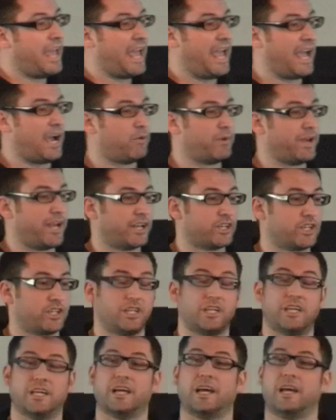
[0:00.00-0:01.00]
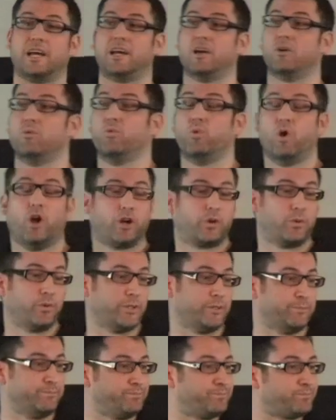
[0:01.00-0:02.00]
how we actually work
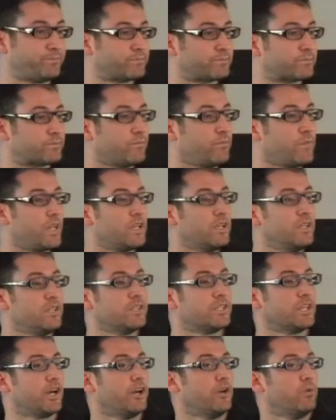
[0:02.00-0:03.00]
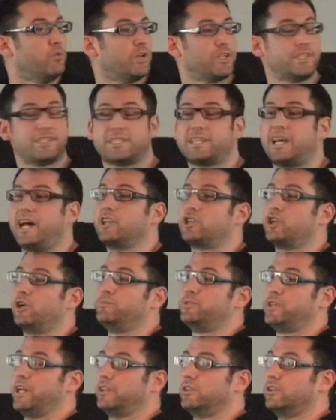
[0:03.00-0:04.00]
with them. So what does a touch
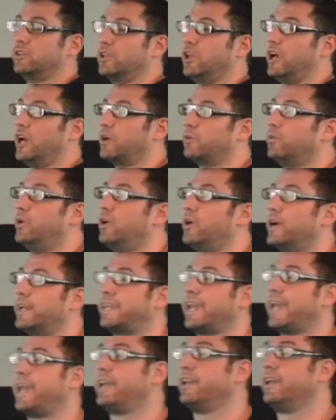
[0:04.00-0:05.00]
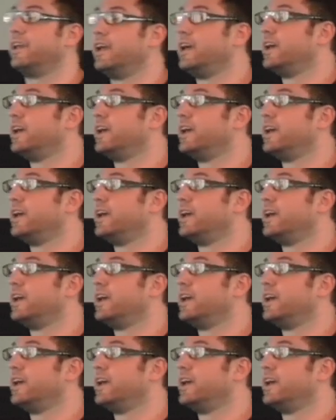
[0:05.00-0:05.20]
object look like? Well, again,